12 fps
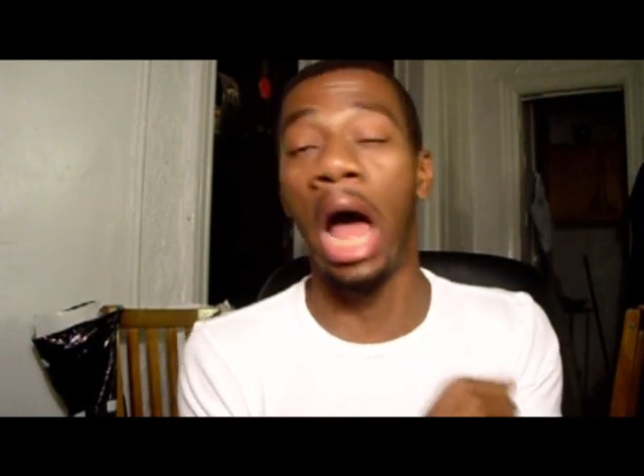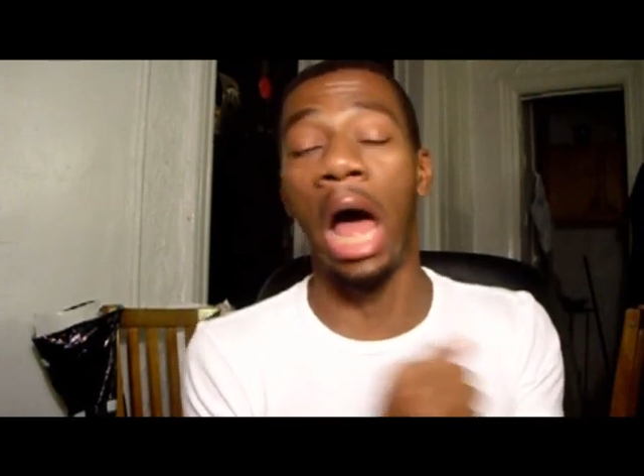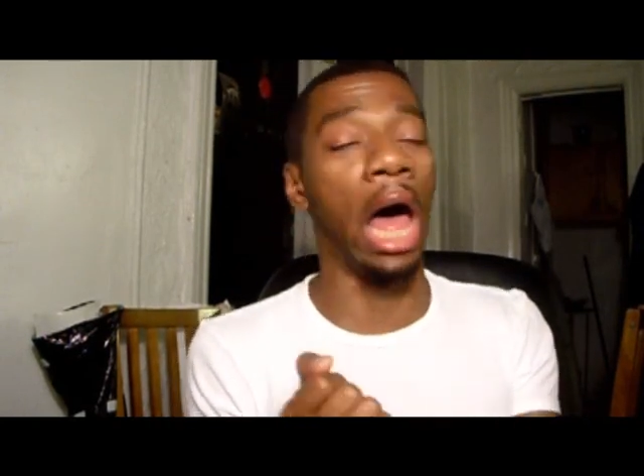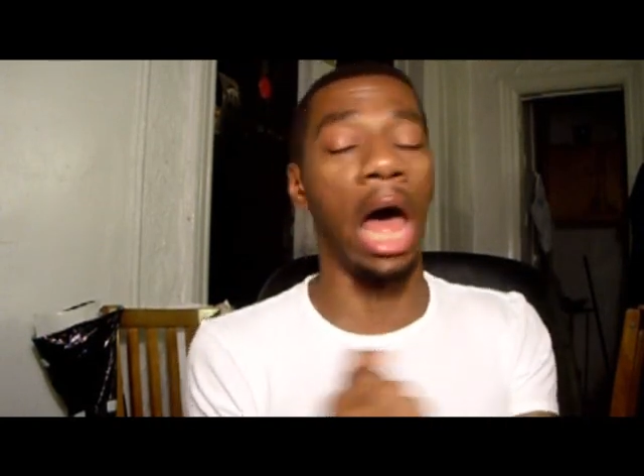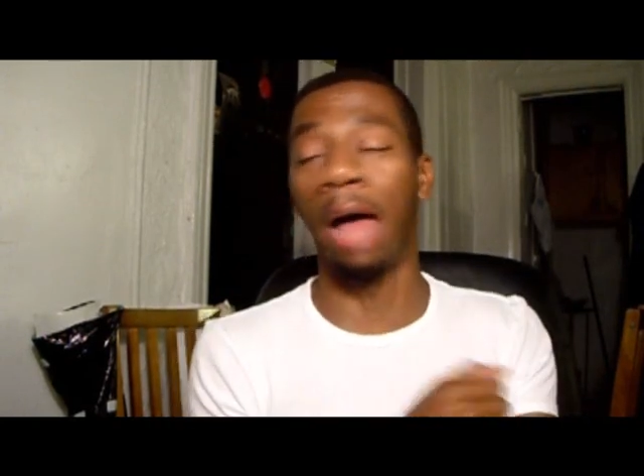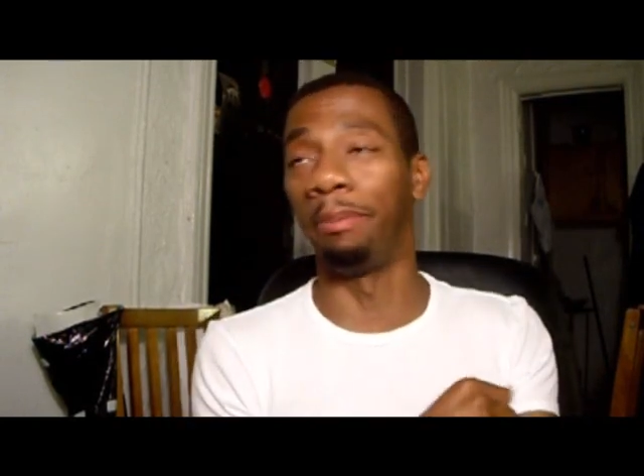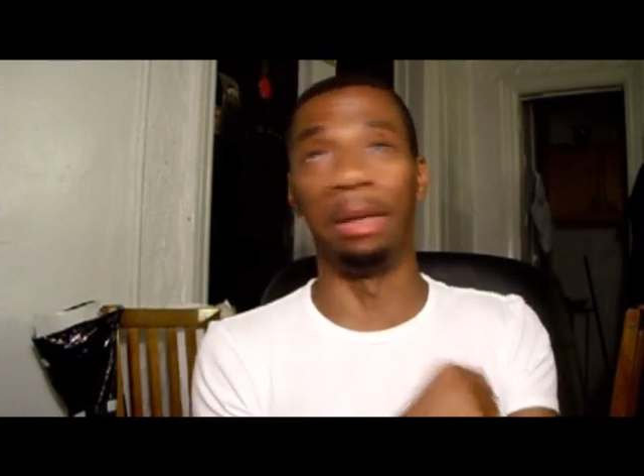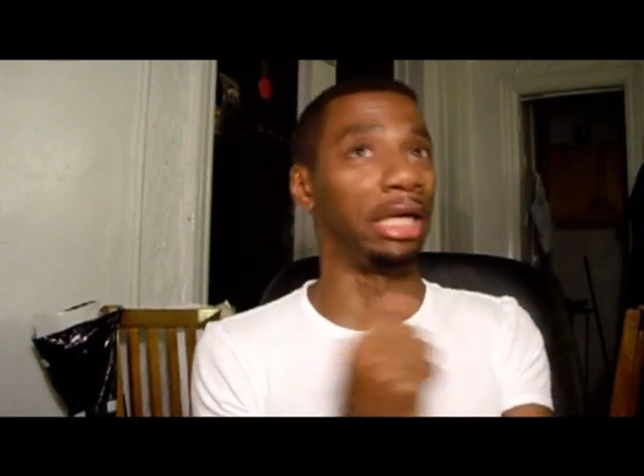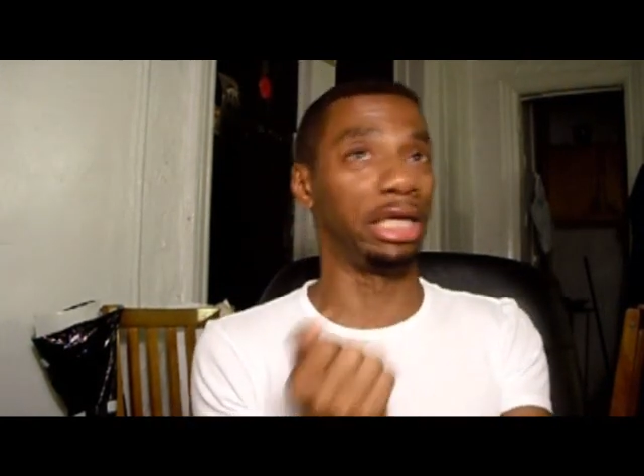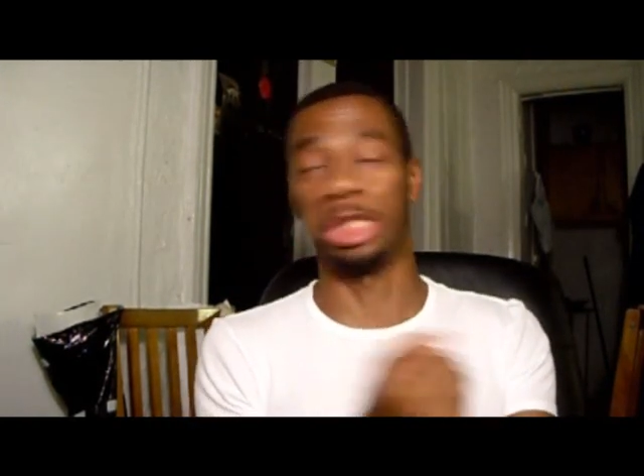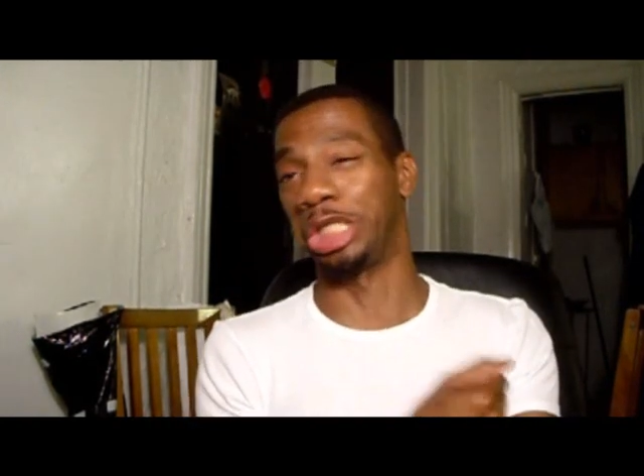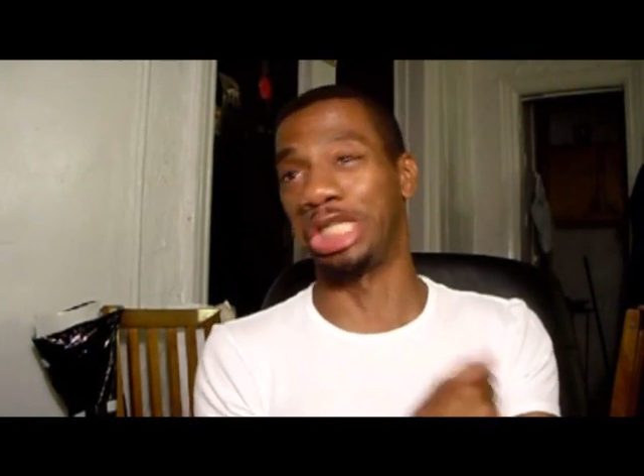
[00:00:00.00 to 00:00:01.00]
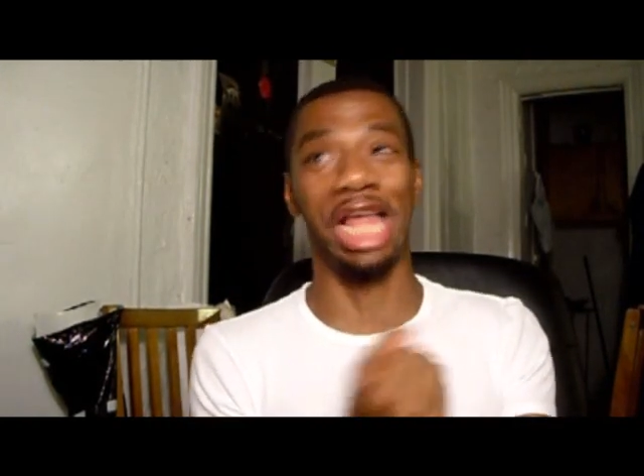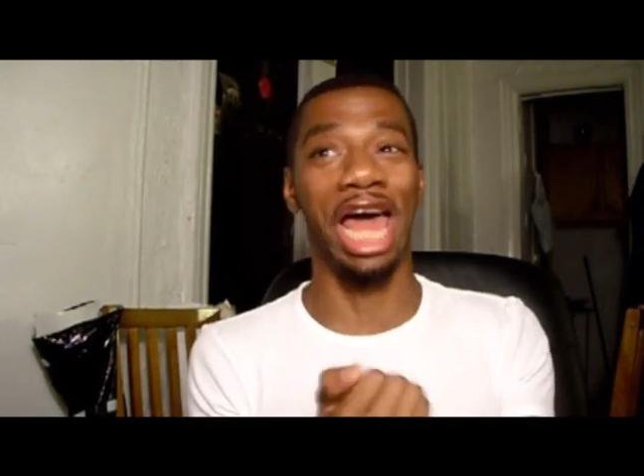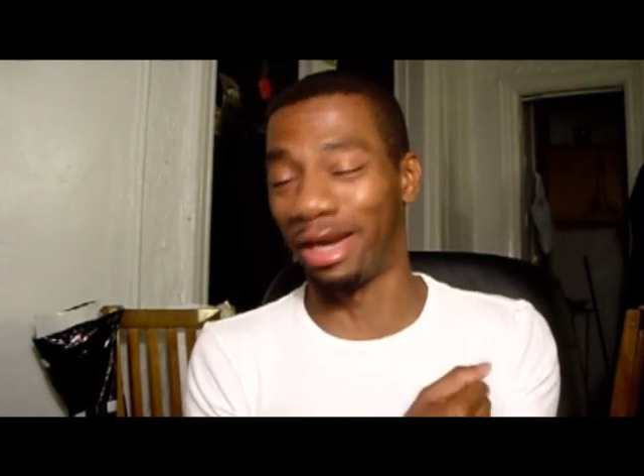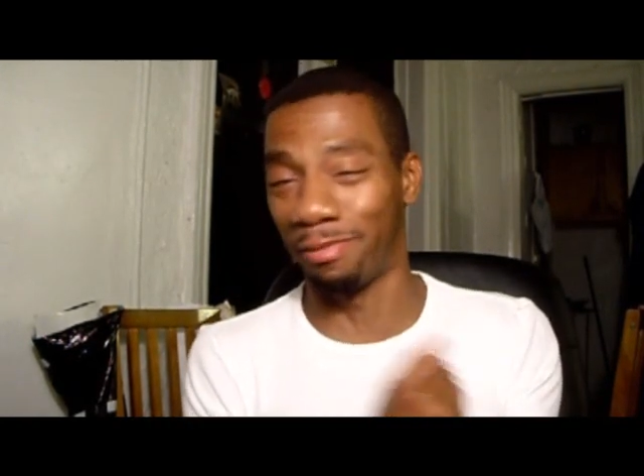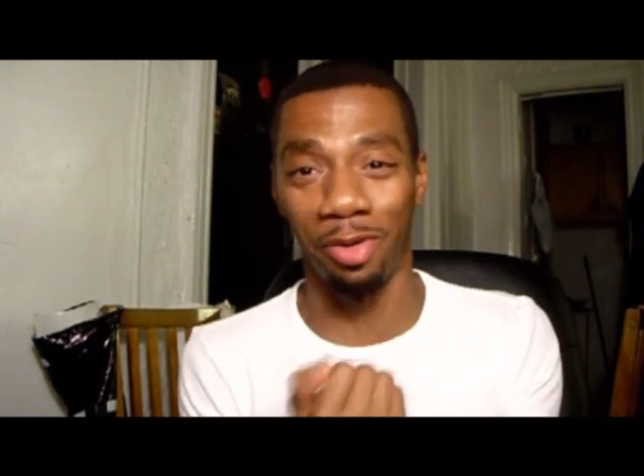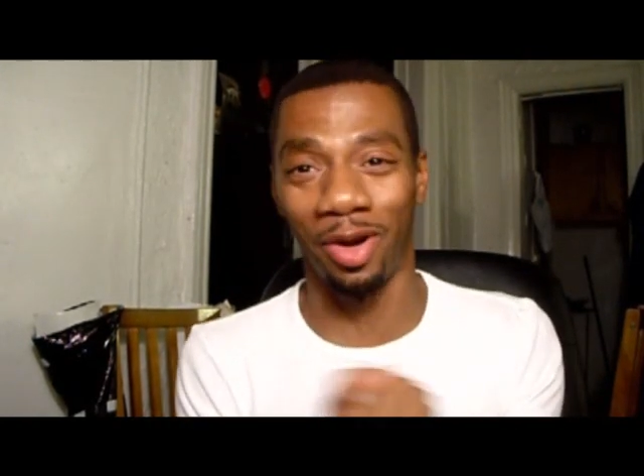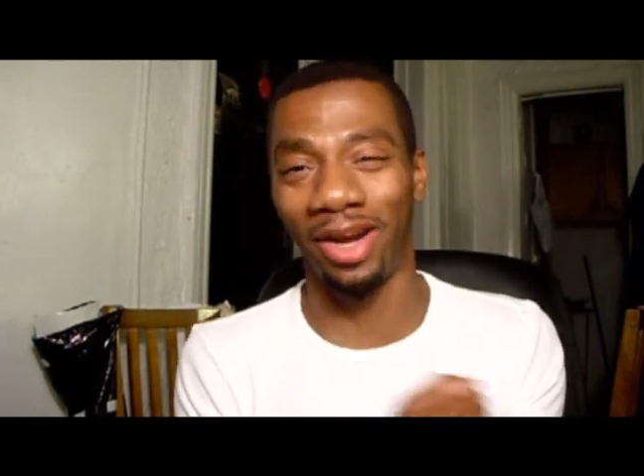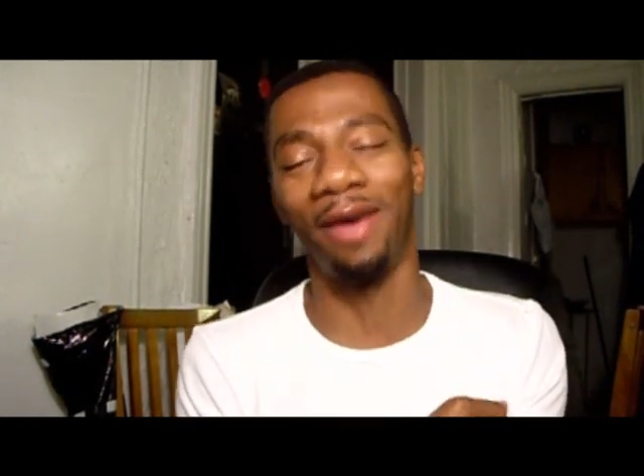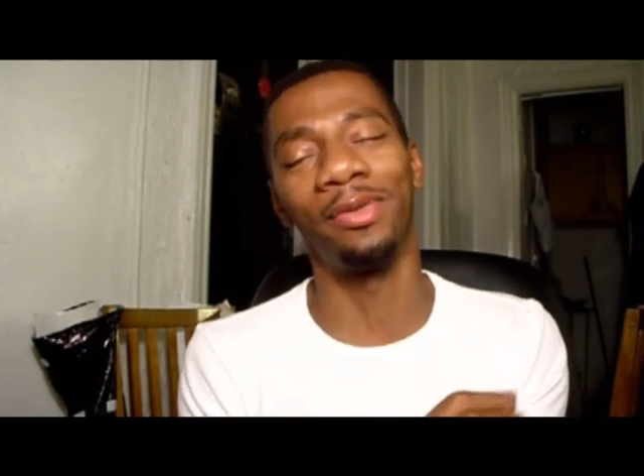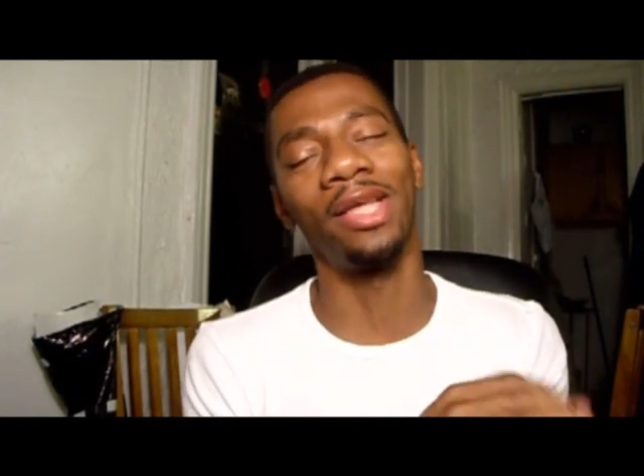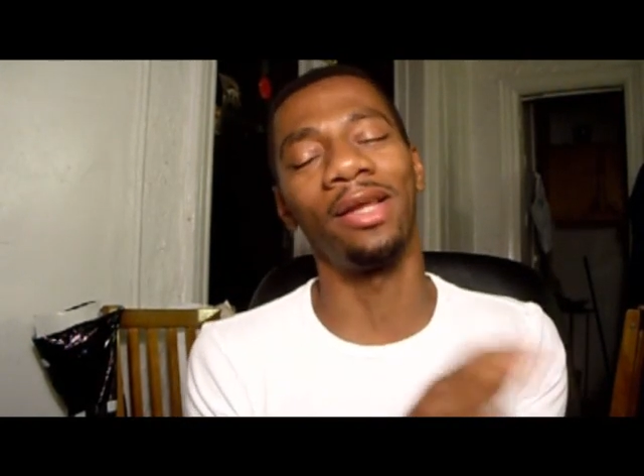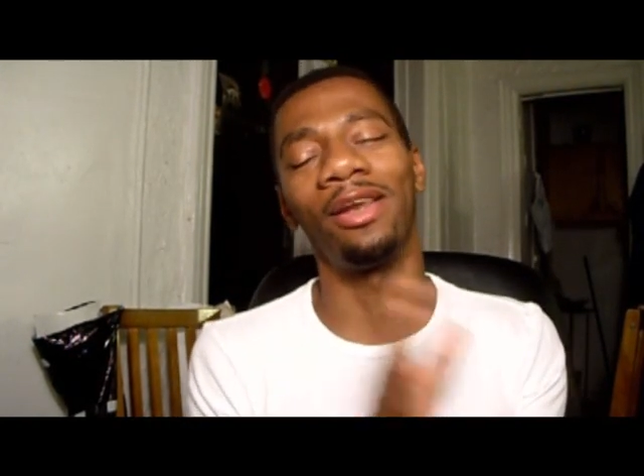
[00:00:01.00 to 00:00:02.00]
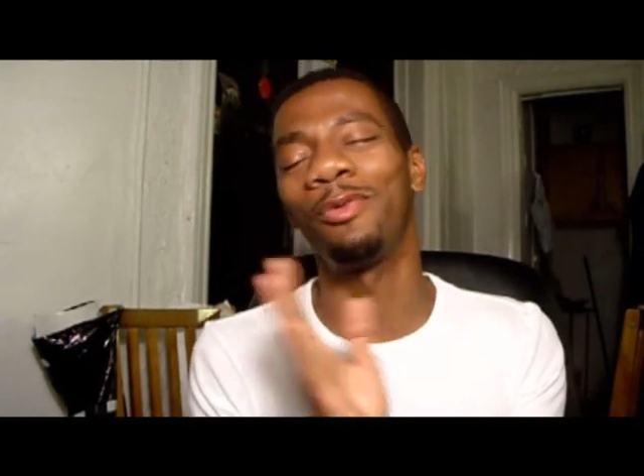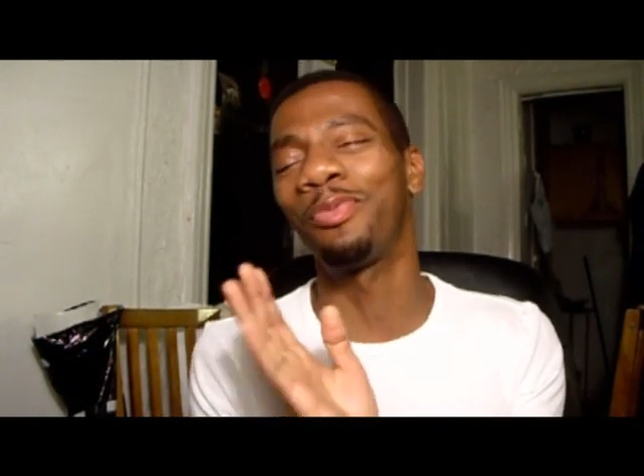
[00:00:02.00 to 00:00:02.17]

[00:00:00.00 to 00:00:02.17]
They were like, I've been here since 9 in the morning.